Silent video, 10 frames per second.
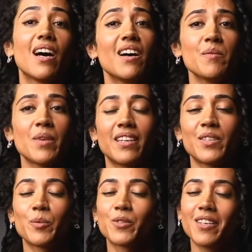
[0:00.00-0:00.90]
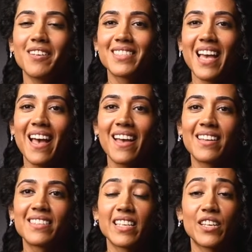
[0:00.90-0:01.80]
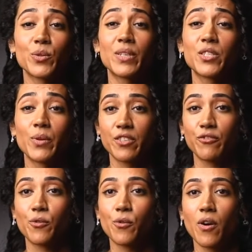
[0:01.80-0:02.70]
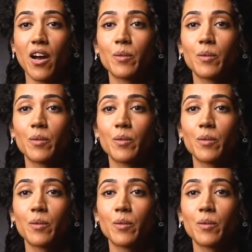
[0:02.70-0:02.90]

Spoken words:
I'm Ananya Prasad, and in 2024